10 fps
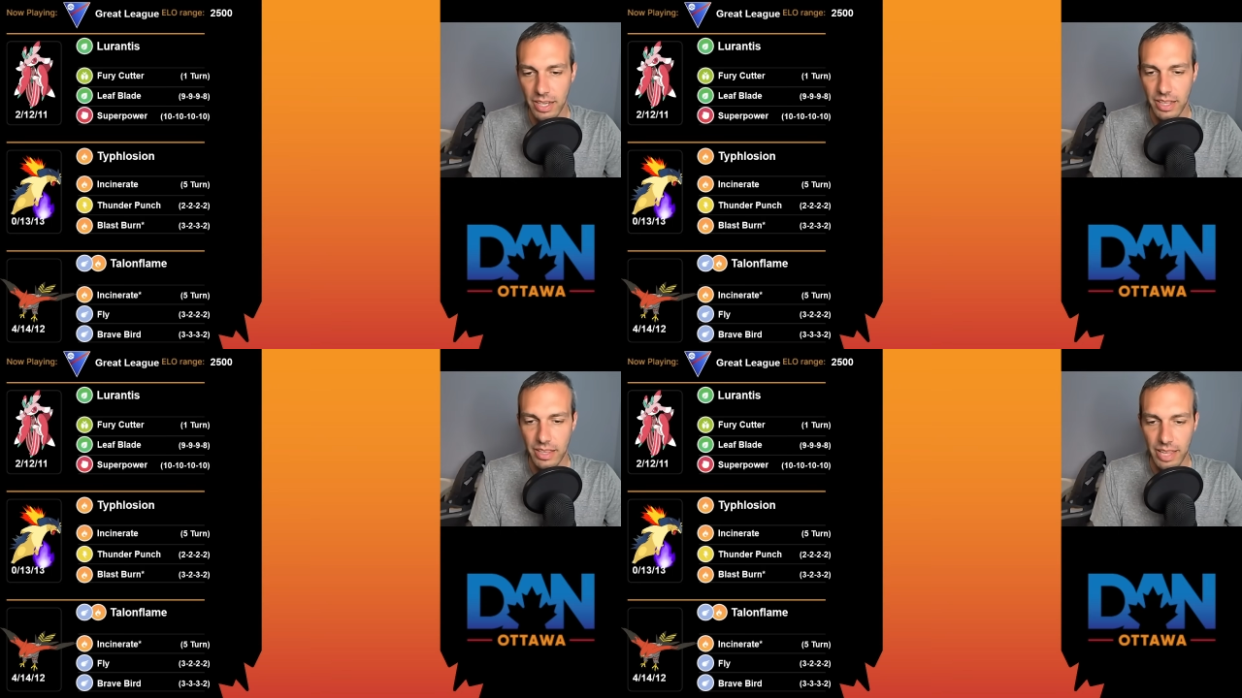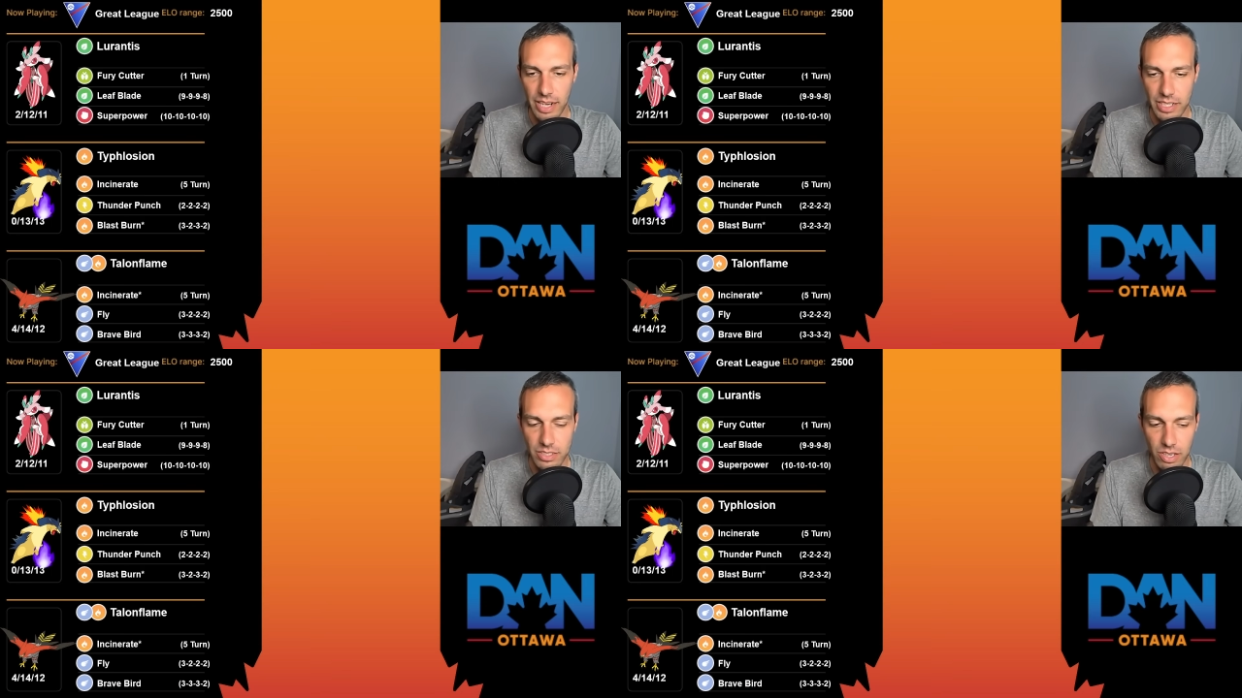
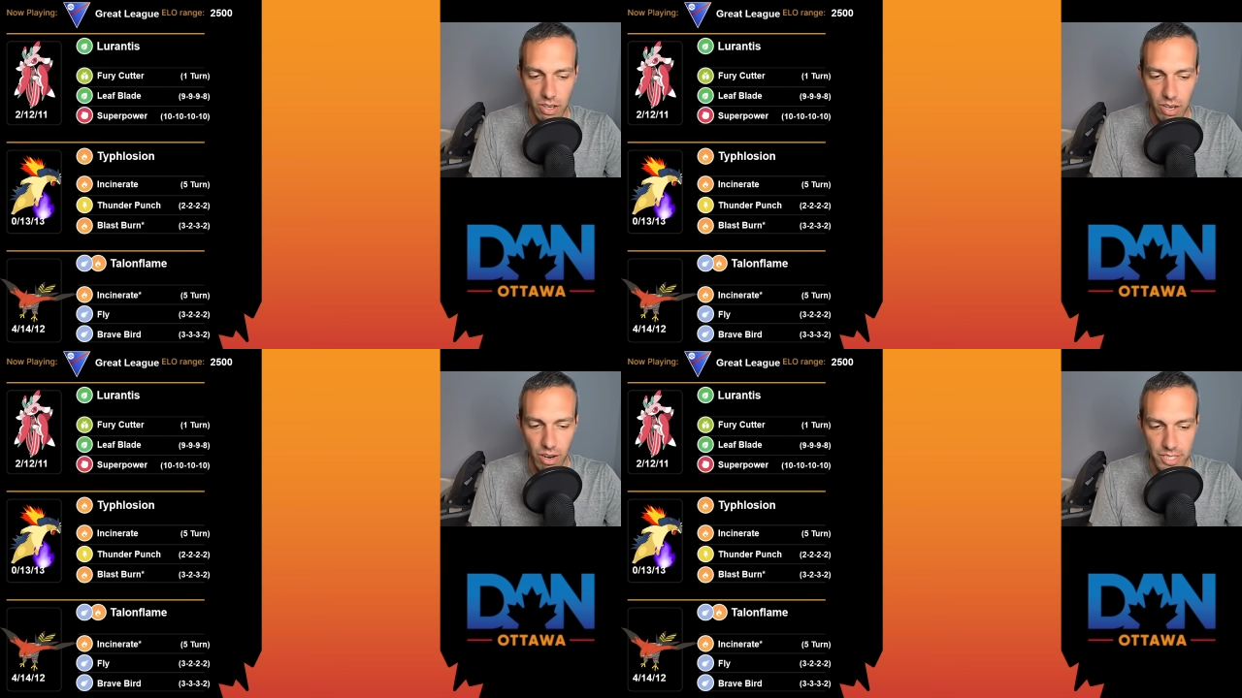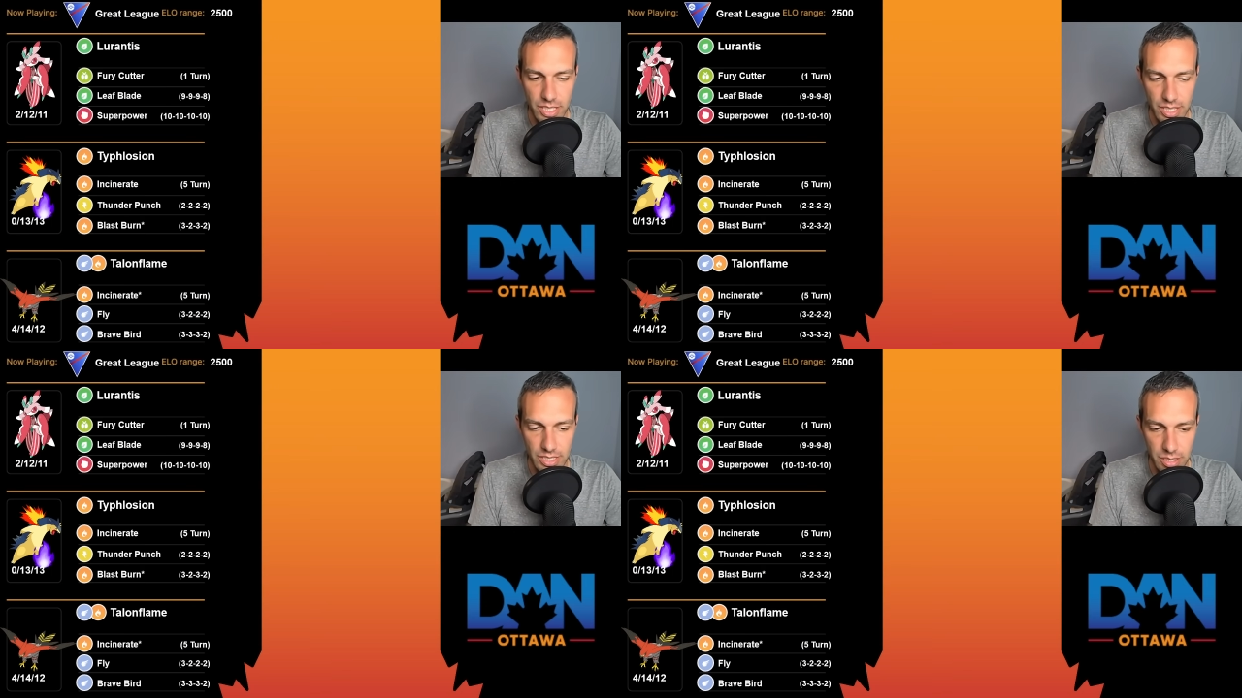That is
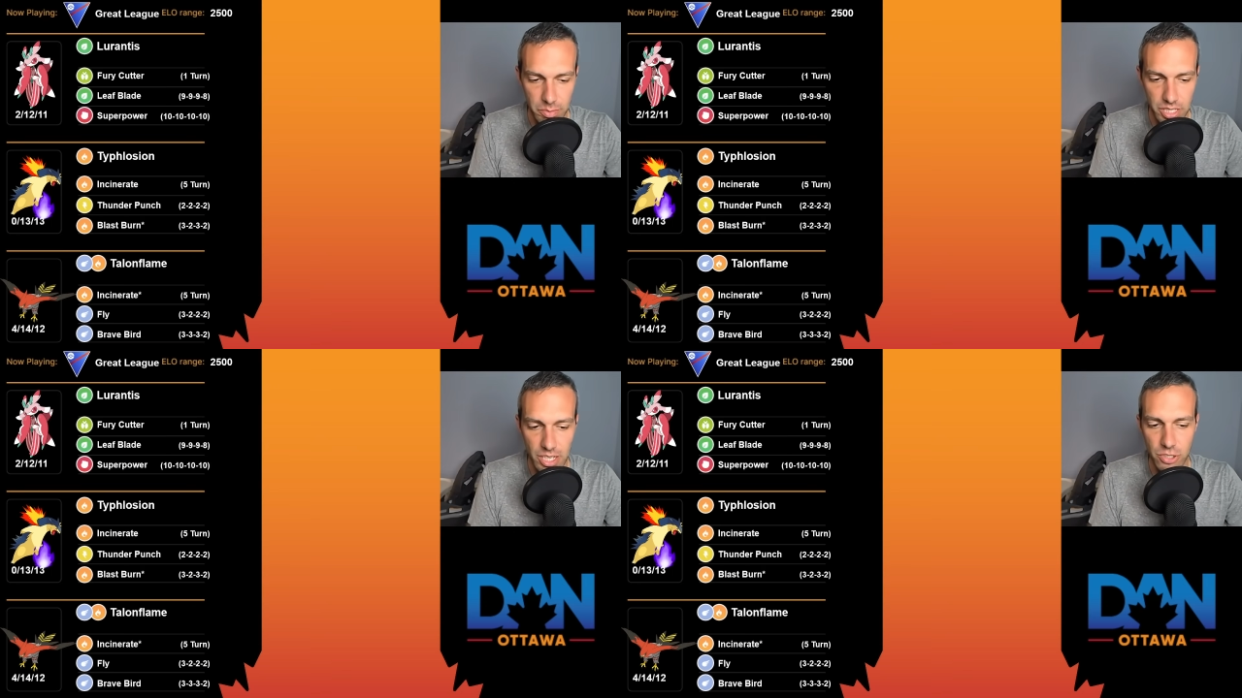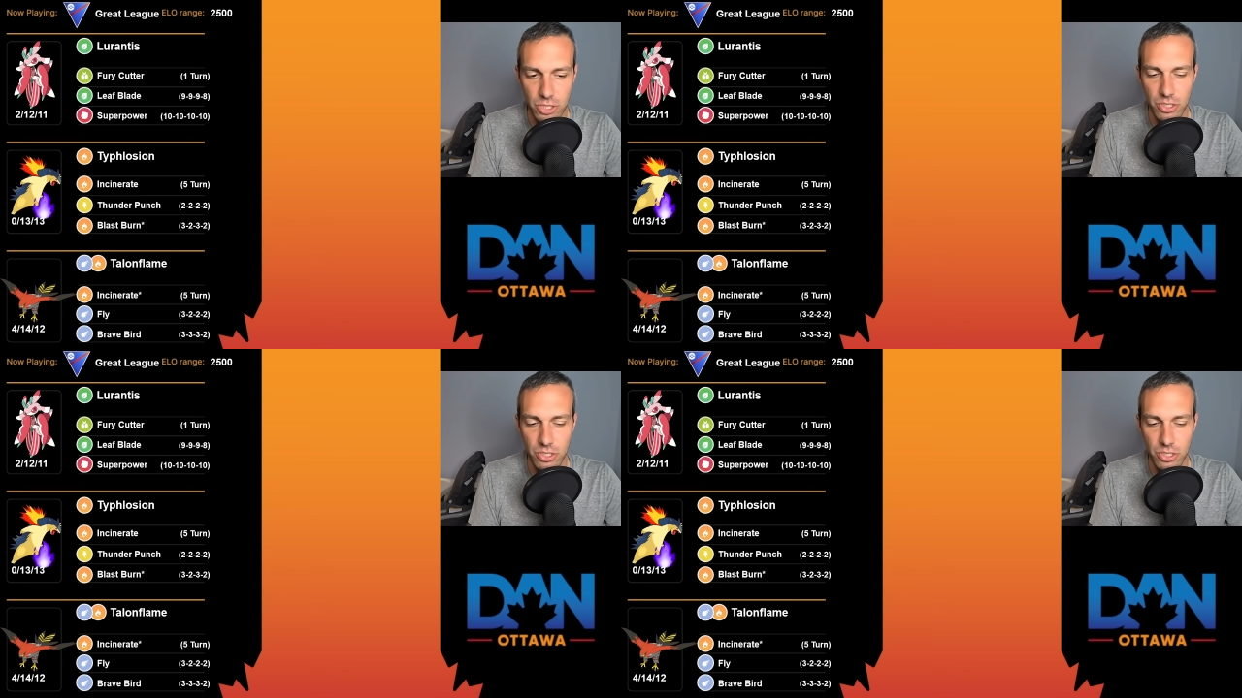obviously that's limitations.